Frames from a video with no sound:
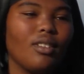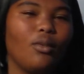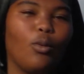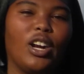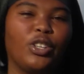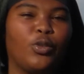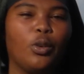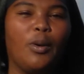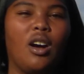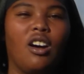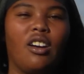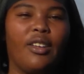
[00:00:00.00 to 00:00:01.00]
watch
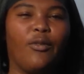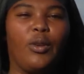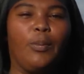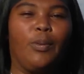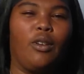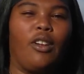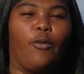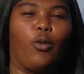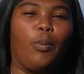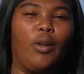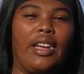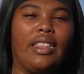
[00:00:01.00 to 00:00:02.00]
football if, we, if we're
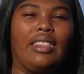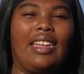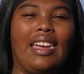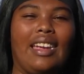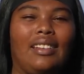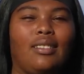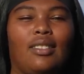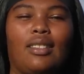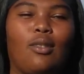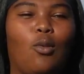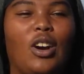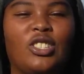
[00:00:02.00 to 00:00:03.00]
playing late,
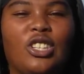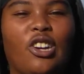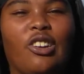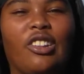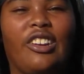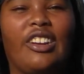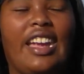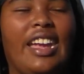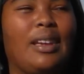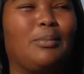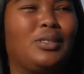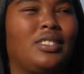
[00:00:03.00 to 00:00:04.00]
watch the earlier
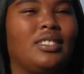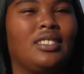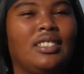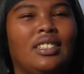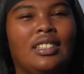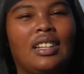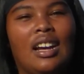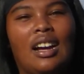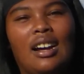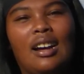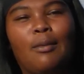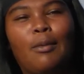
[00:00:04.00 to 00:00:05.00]
games.
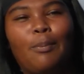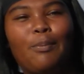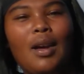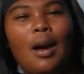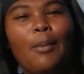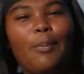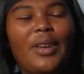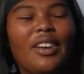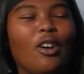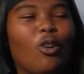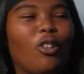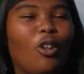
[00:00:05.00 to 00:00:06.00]
Um, I'm a
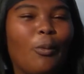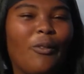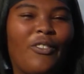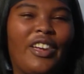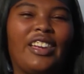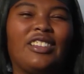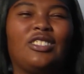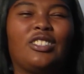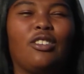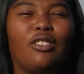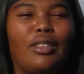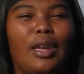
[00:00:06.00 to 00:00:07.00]
big Oklahoma fan,
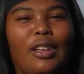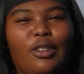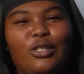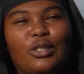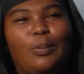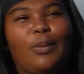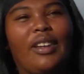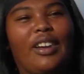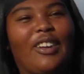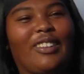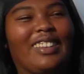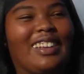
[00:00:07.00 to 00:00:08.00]
so they usually play
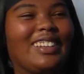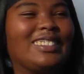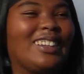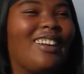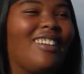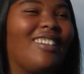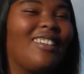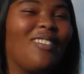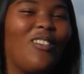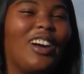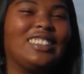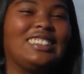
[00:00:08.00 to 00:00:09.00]
early, so
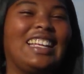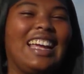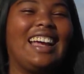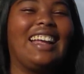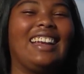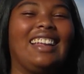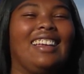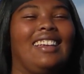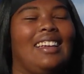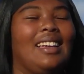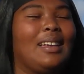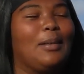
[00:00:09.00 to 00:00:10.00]
watch that.
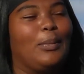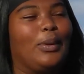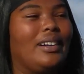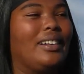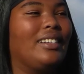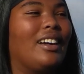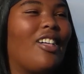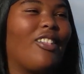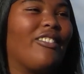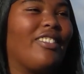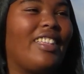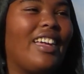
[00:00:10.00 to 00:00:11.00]
But
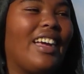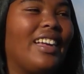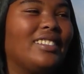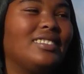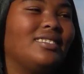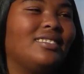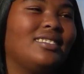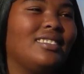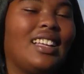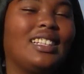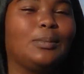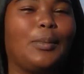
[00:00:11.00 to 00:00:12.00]
other than that,
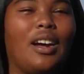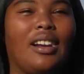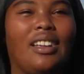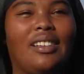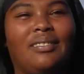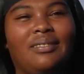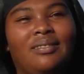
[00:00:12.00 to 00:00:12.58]
that's about it.